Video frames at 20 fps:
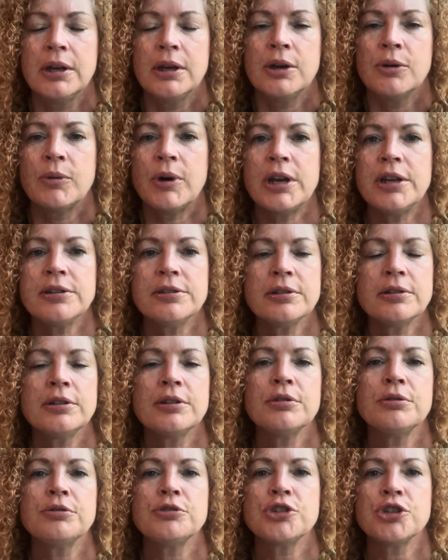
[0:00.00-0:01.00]
Why does a
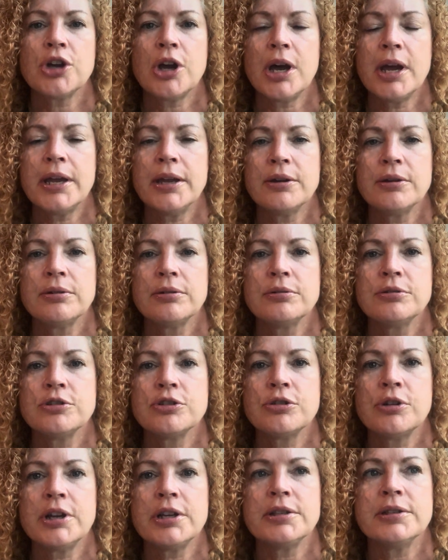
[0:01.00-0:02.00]
little child
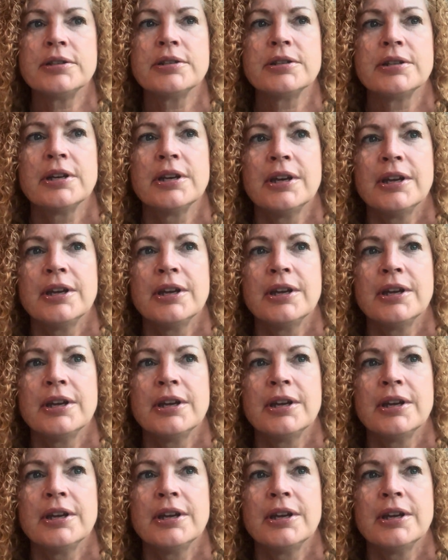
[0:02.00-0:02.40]
trust